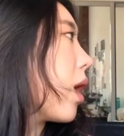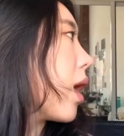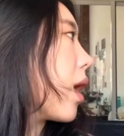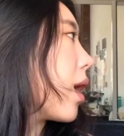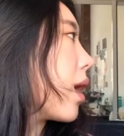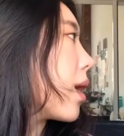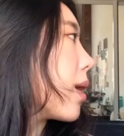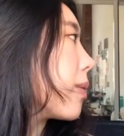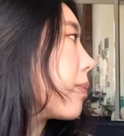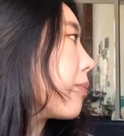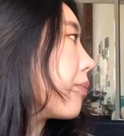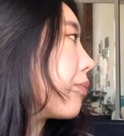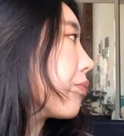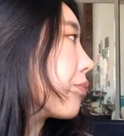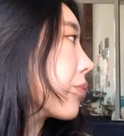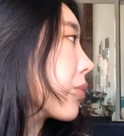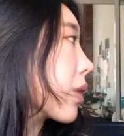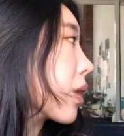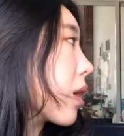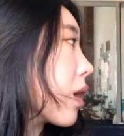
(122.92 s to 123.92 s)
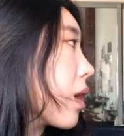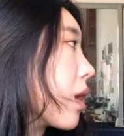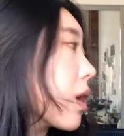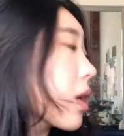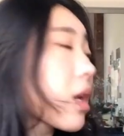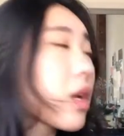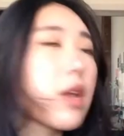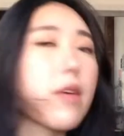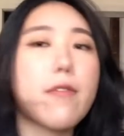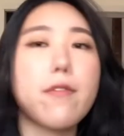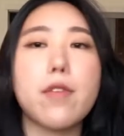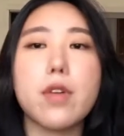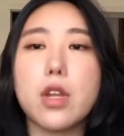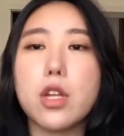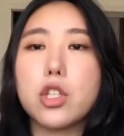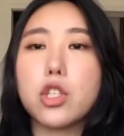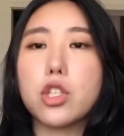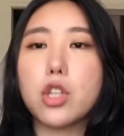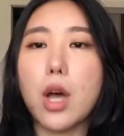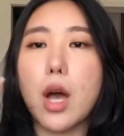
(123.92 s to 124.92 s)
um, gonna finish